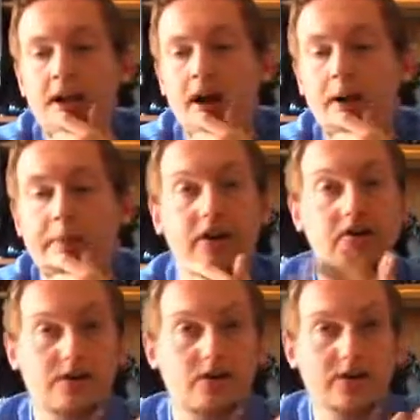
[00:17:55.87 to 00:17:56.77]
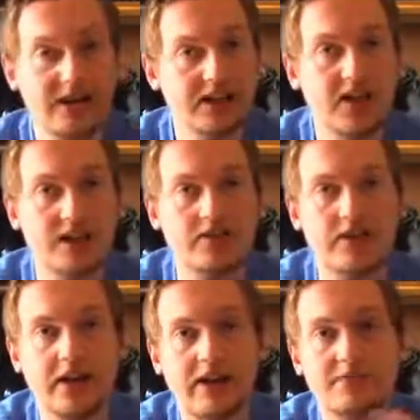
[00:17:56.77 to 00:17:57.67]
And also, in the
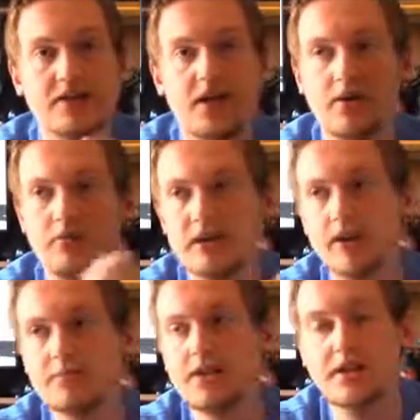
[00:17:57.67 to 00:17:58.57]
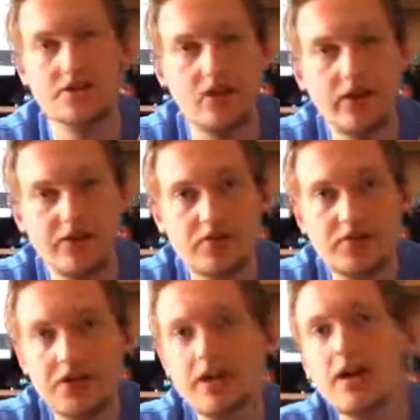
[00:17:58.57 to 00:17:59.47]
Godzilla games, when it comes to the Atari
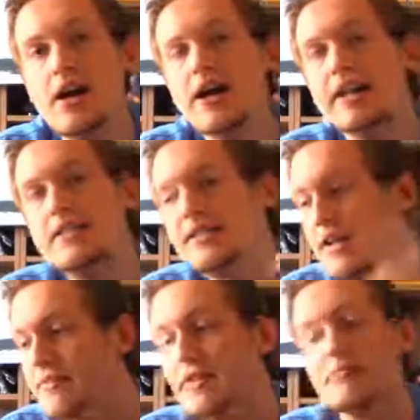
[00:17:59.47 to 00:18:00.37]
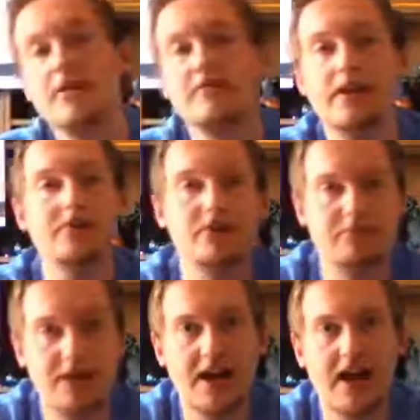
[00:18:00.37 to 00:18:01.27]
trilogy, he's definitely my favorite to
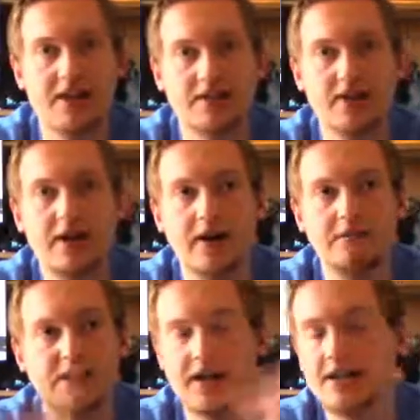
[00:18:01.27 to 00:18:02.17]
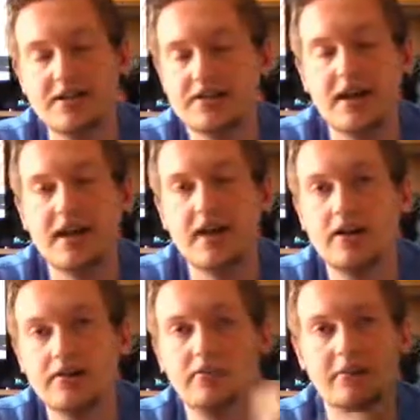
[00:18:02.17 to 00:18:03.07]
play as. I just can't get
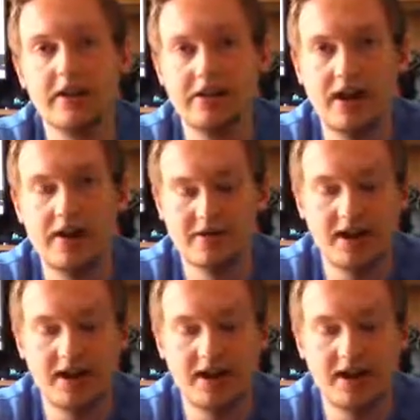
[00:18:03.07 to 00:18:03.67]
enough of playing as